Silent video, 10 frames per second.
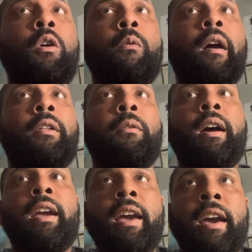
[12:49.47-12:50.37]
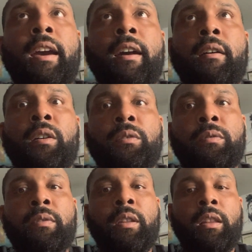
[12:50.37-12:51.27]
Why do I have
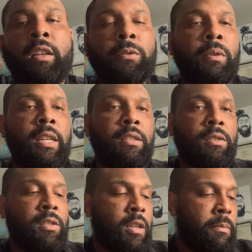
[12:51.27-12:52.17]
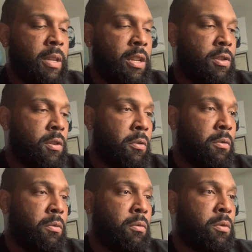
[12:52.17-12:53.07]
this relationship
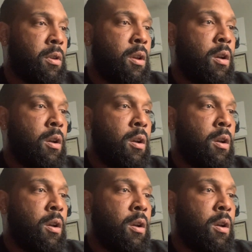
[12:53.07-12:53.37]
issues?